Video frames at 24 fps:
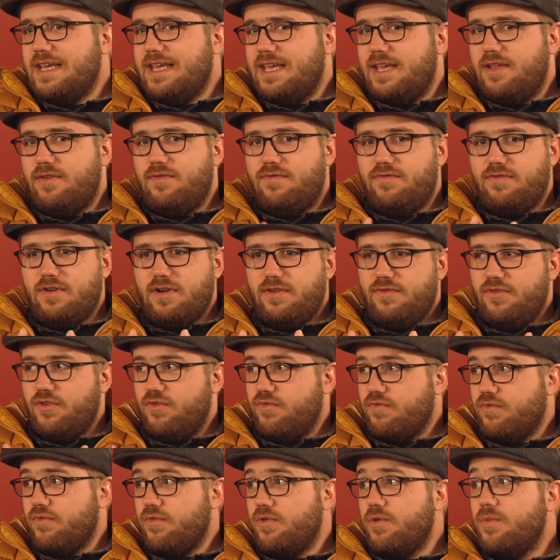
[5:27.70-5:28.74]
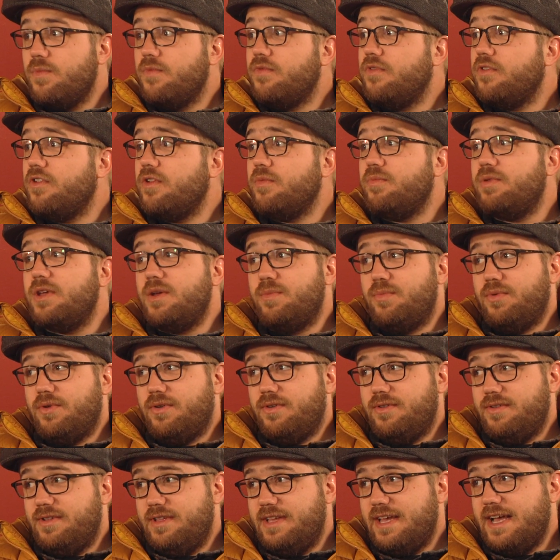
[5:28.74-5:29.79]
in front of a room full of people